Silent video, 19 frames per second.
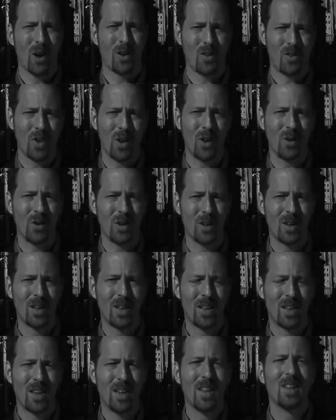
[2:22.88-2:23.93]
trucks do.
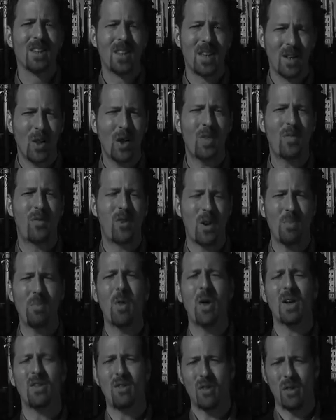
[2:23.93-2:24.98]
They look for a
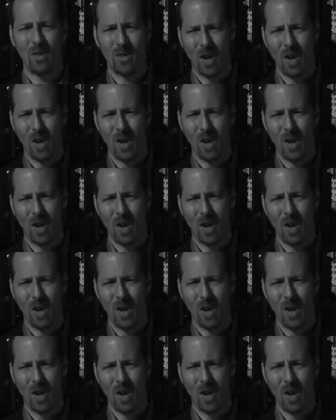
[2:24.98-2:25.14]
place